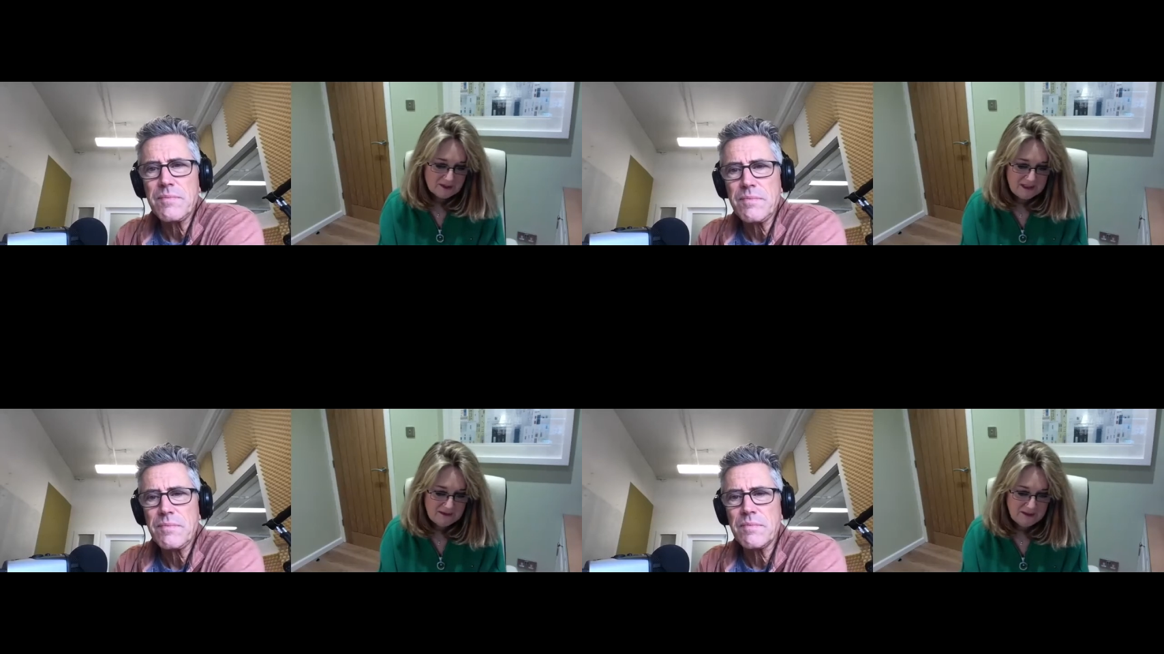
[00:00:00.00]

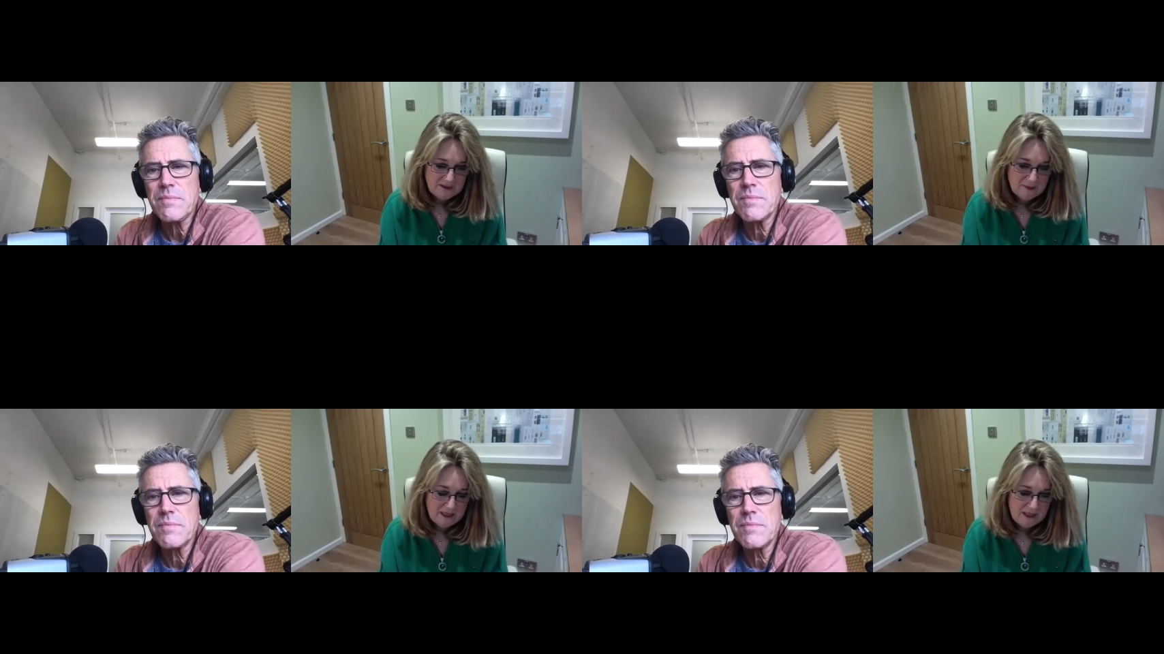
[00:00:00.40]

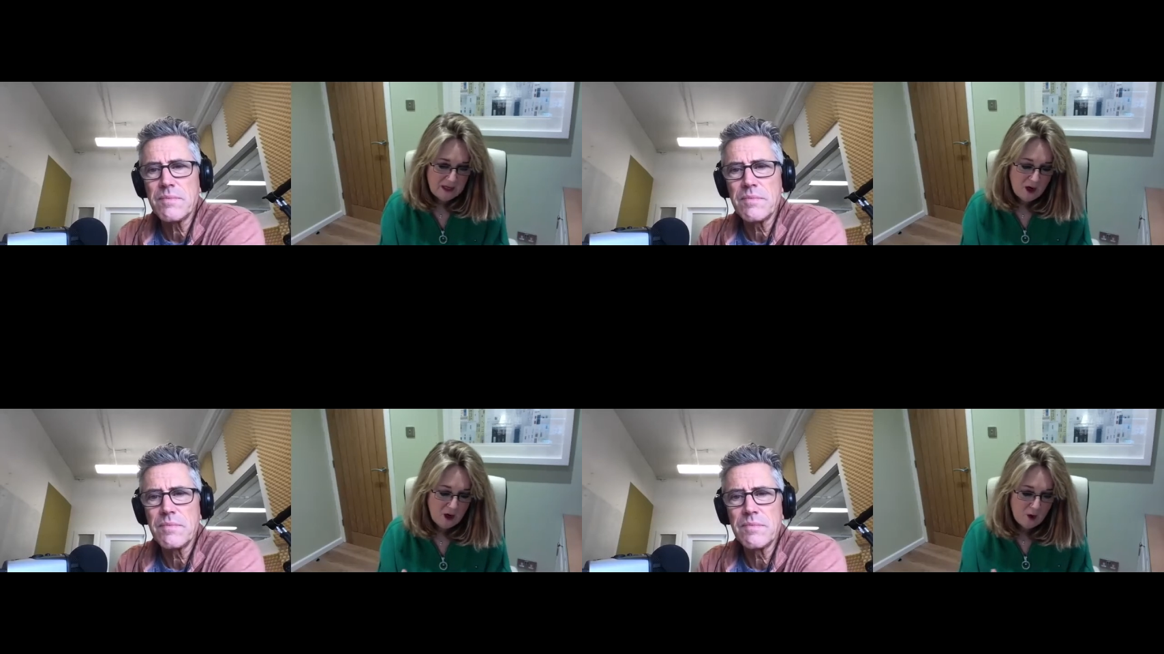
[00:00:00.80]
Speaker 1: cvp
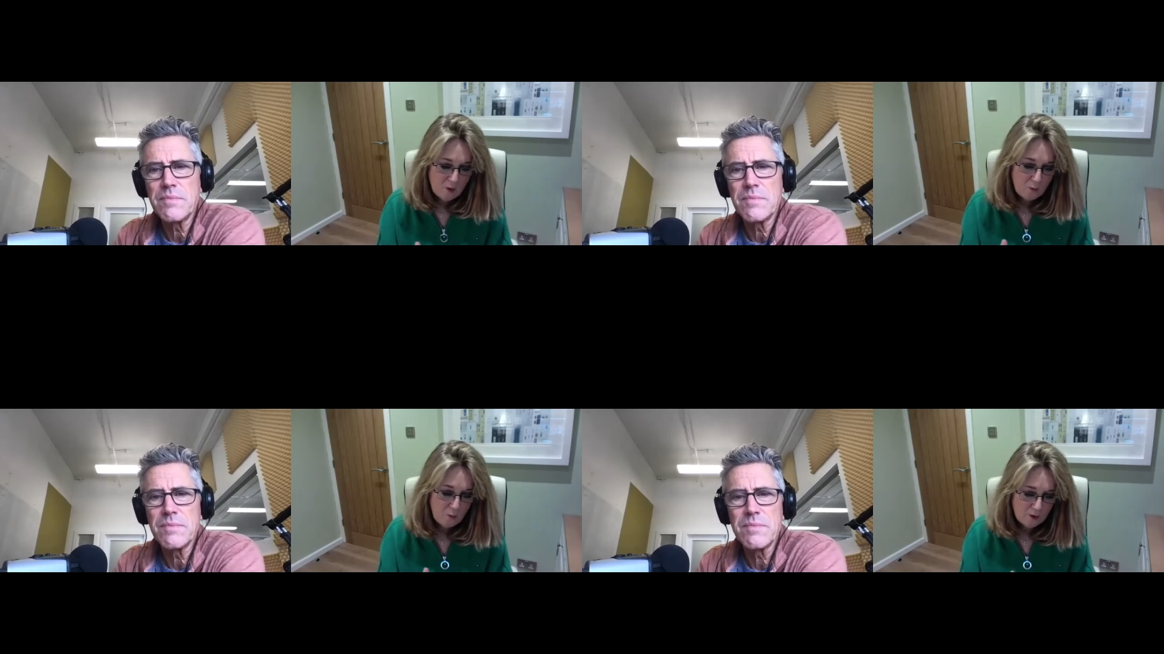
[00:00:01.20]

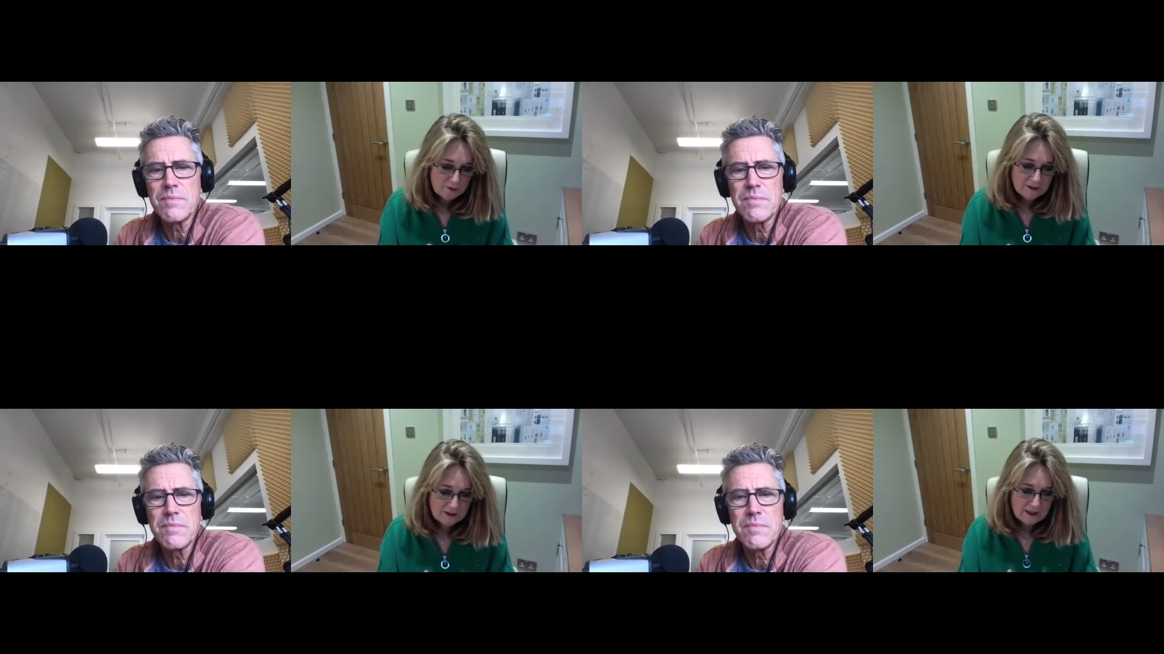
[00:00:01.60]
what
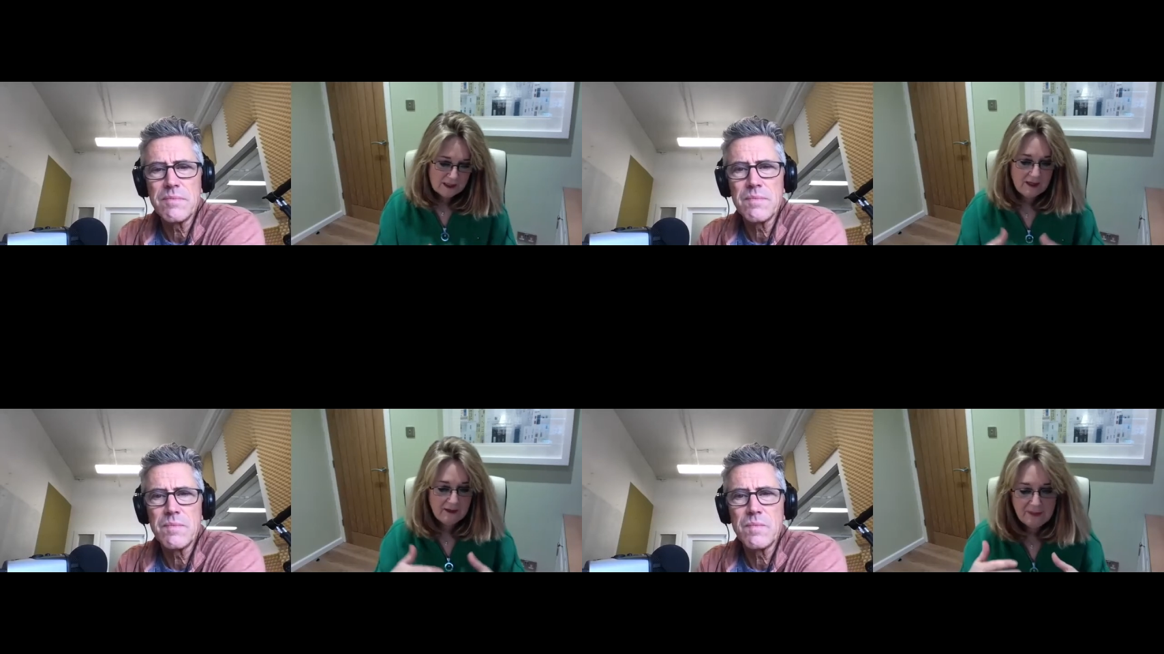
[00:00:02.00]

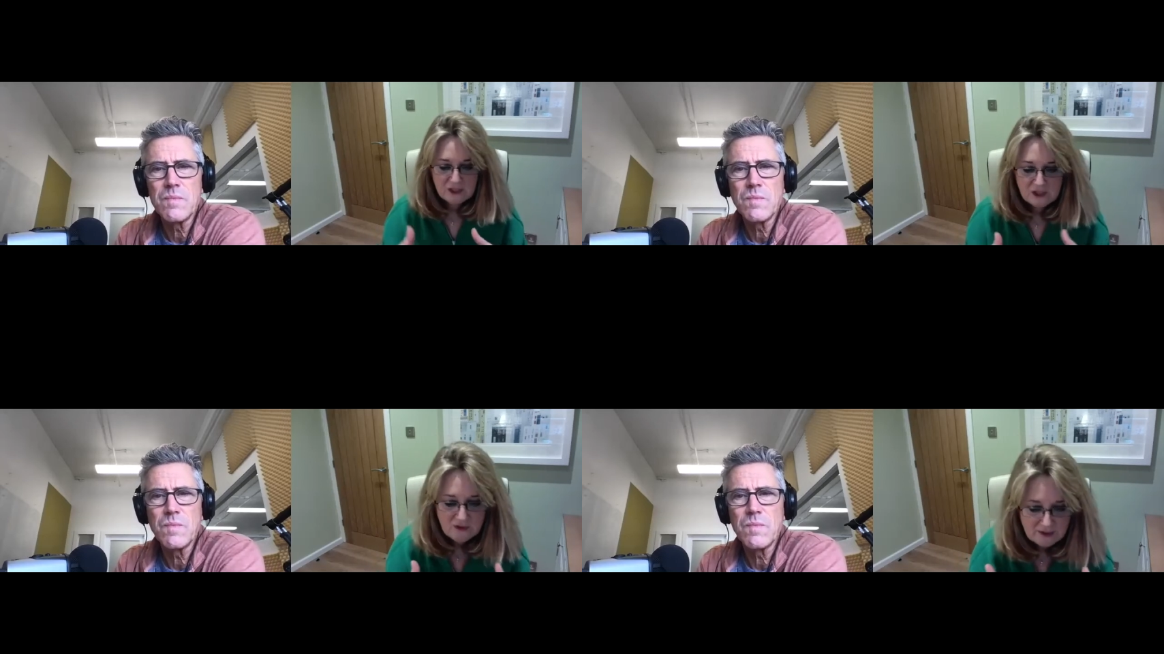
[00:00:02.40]
I
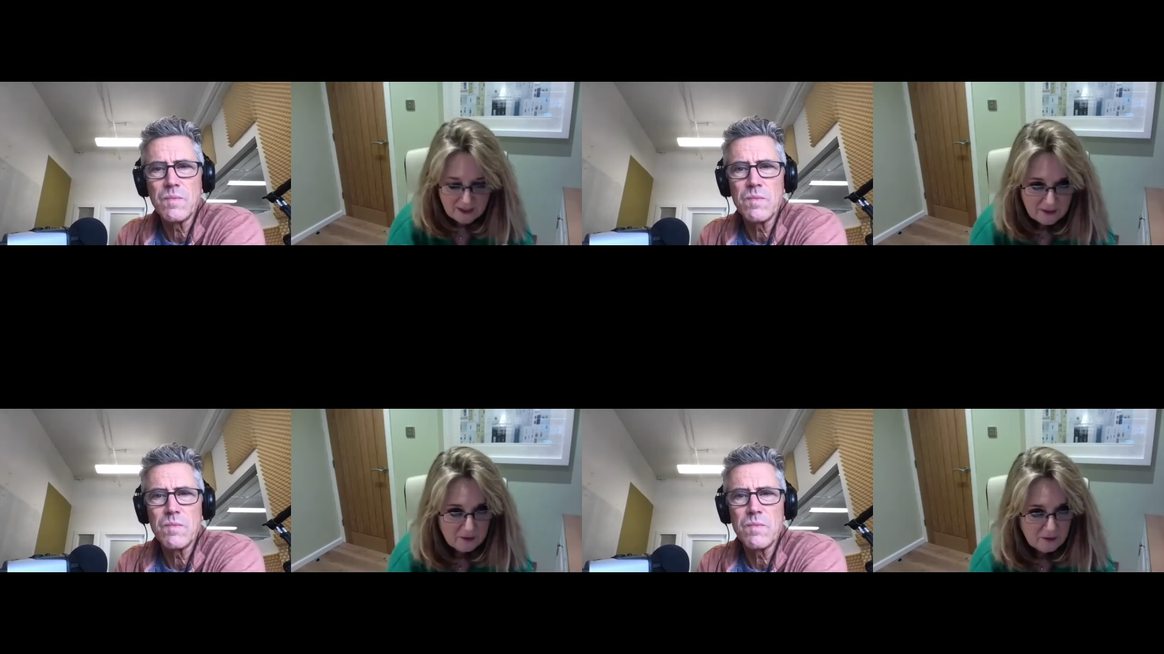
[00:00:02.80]
imagine you get
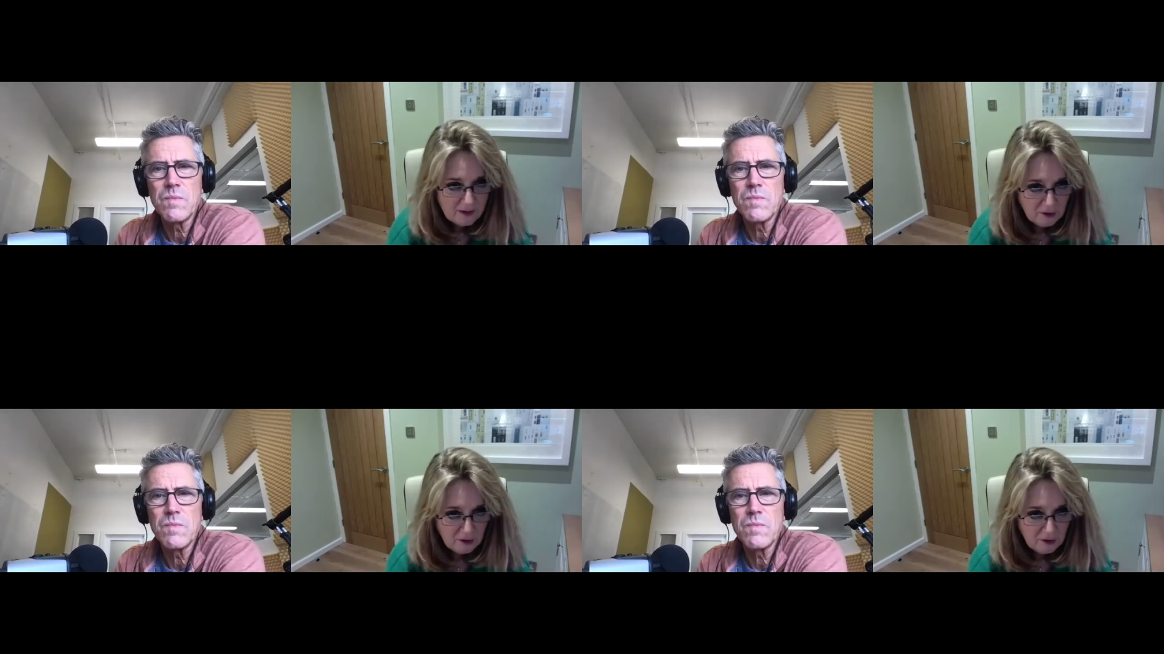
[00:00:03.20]
a,